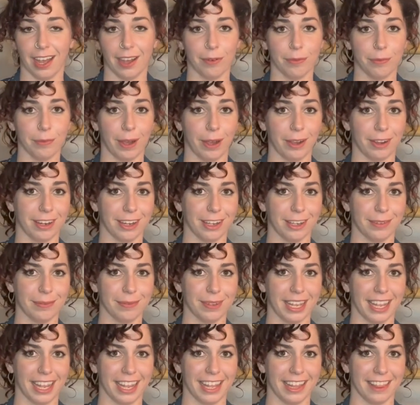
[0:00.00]
Welcome,
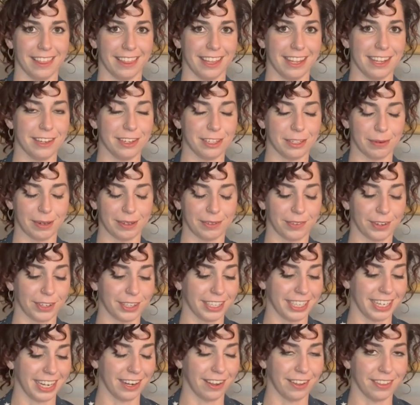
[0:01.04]
and thank you so much for
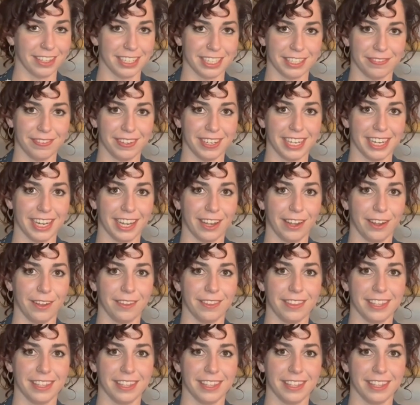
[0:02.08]
clicking on this video.